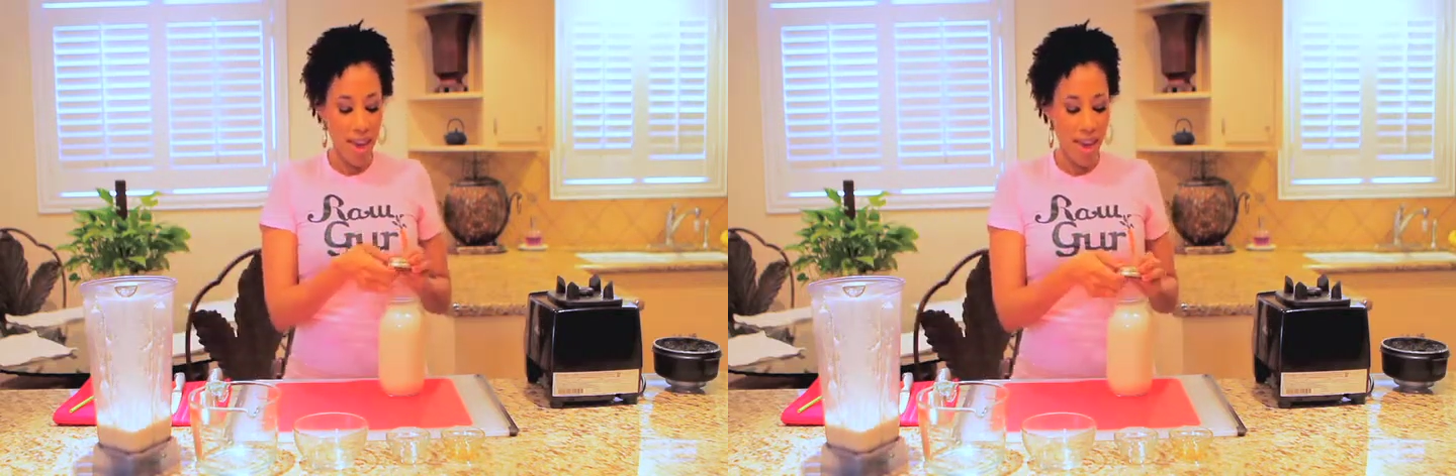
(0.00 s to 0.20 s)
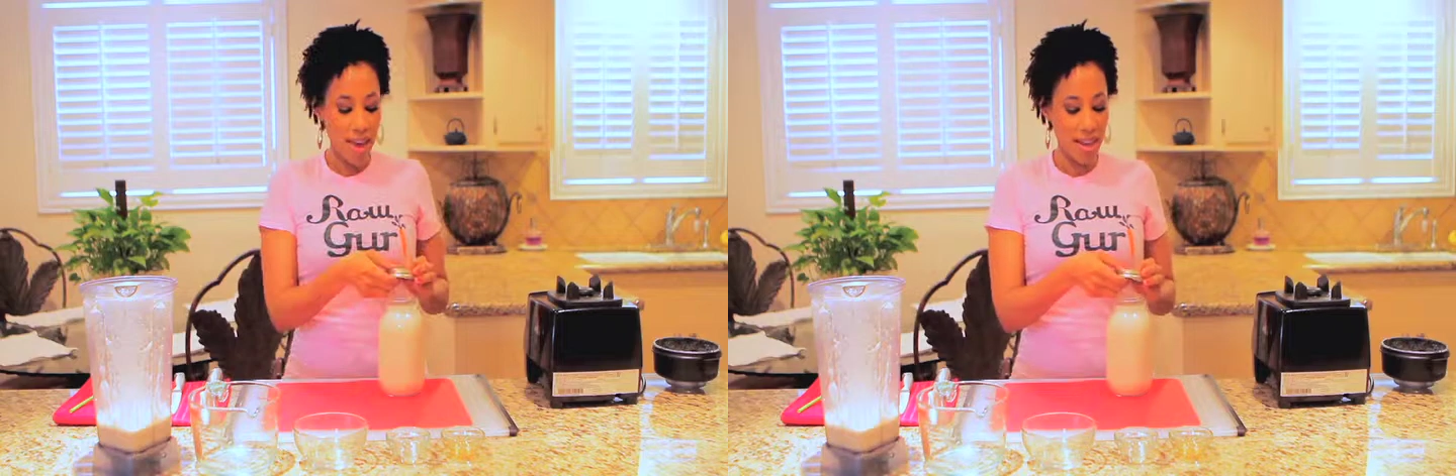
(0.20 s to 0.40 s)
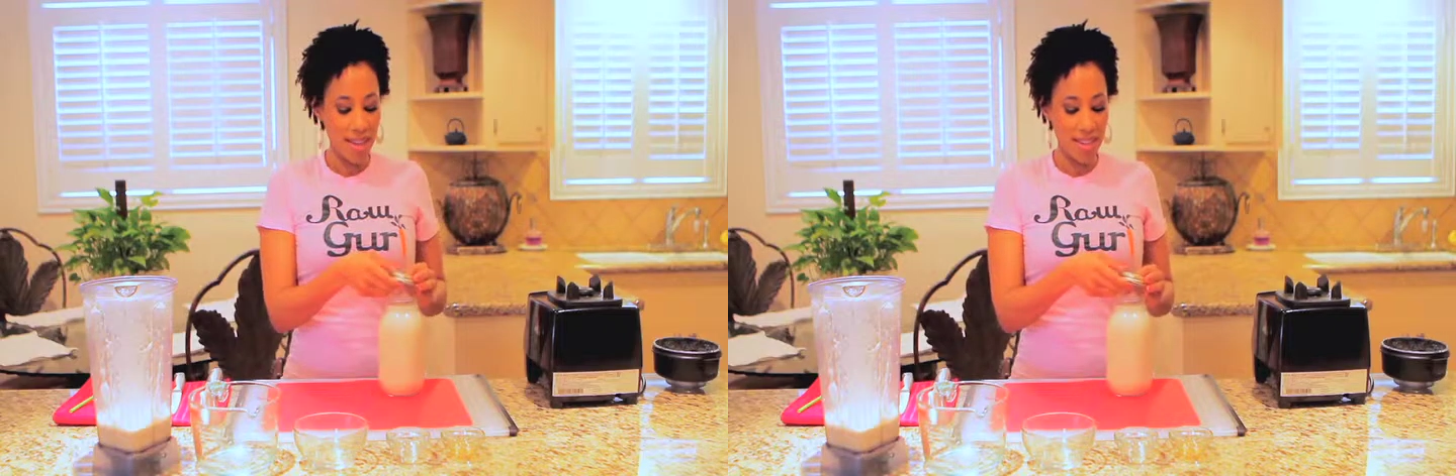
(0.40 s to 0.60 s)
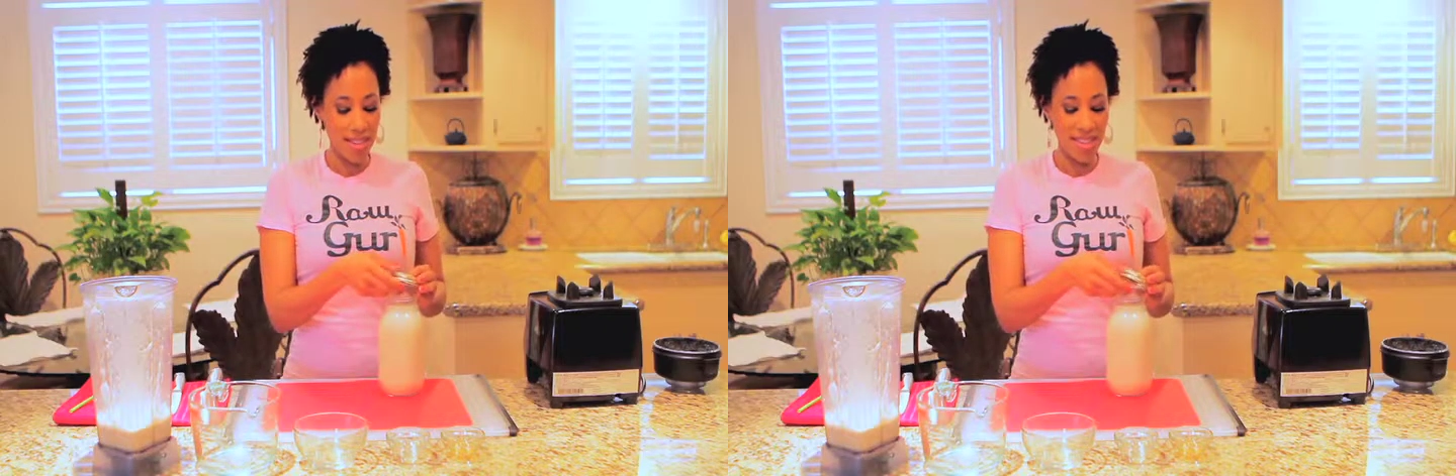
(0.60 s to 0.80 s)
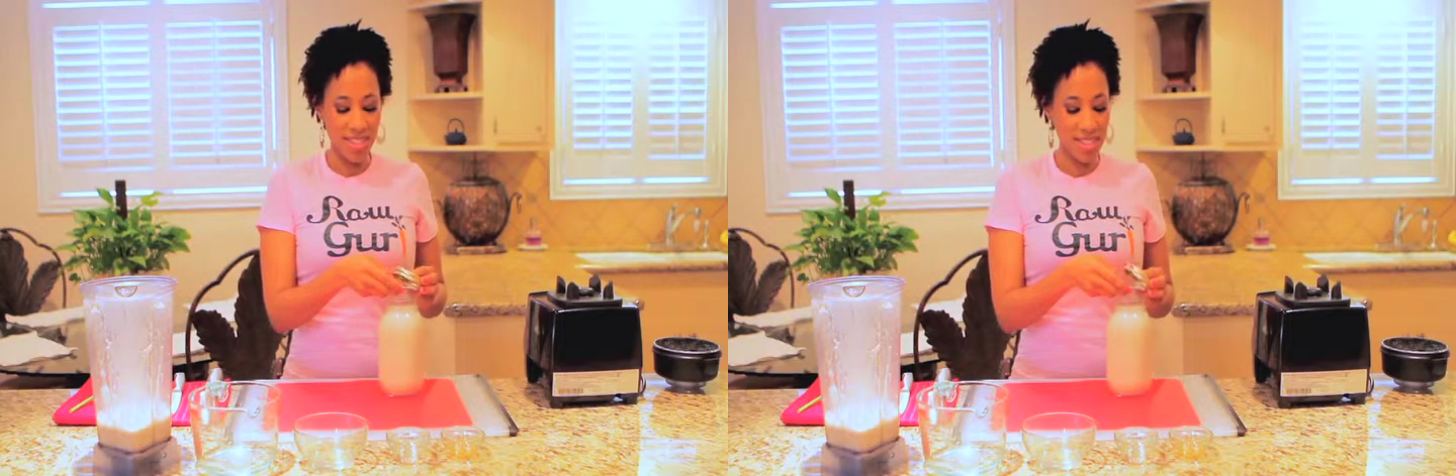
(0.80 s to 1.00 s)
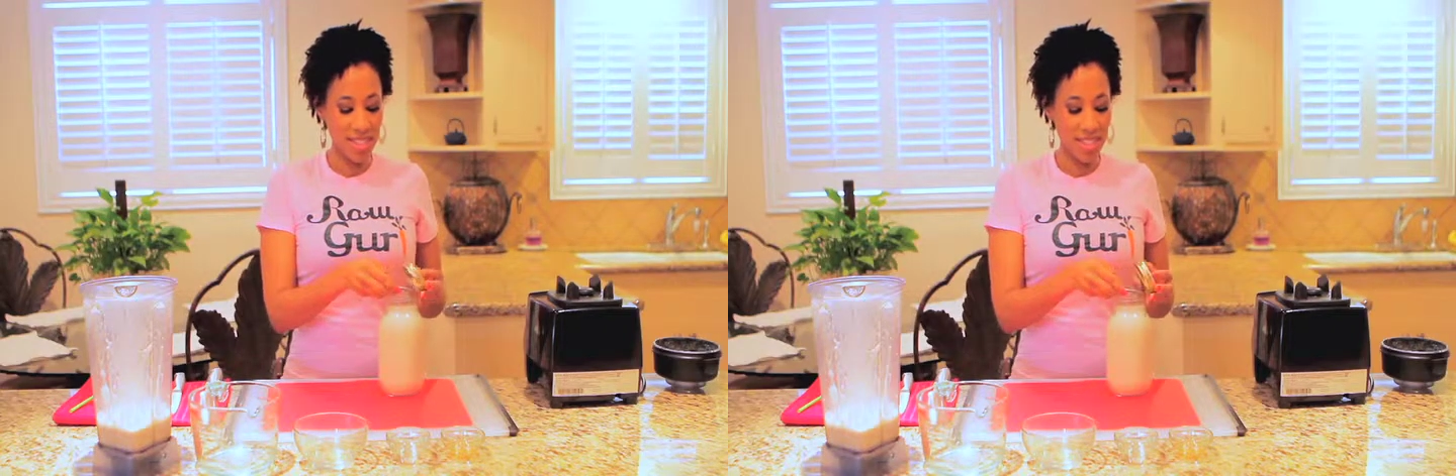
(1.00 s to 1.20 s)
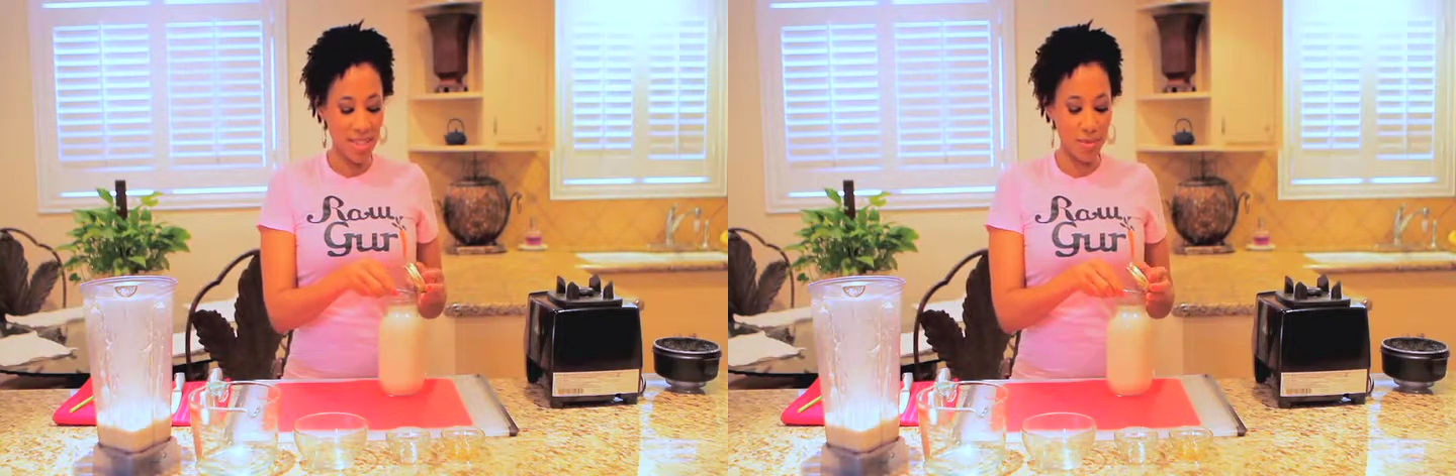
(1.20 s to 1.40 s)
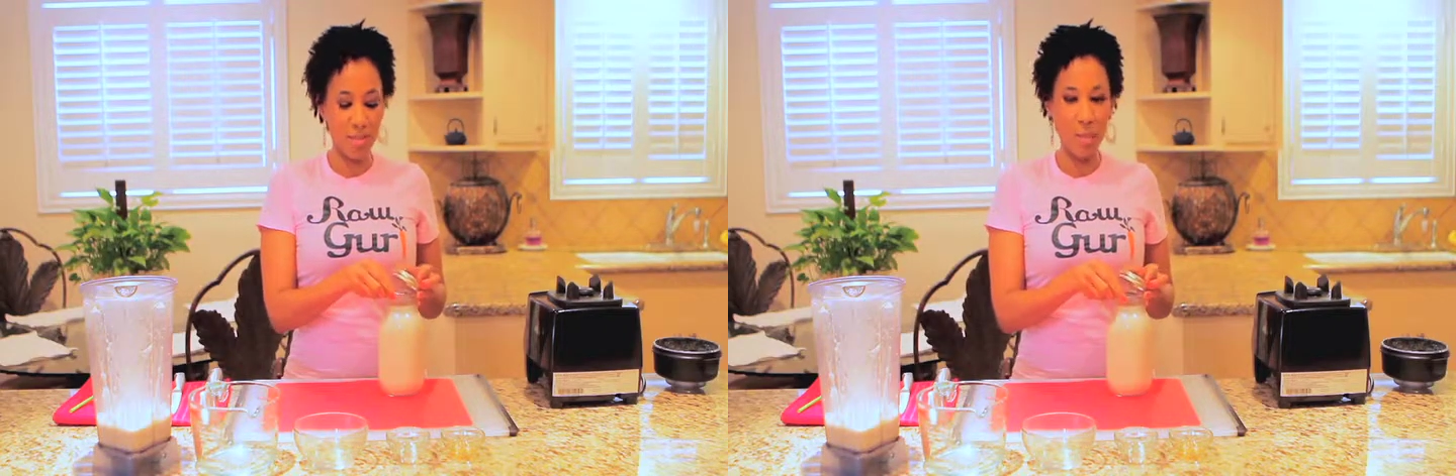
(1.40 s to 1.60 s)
And it's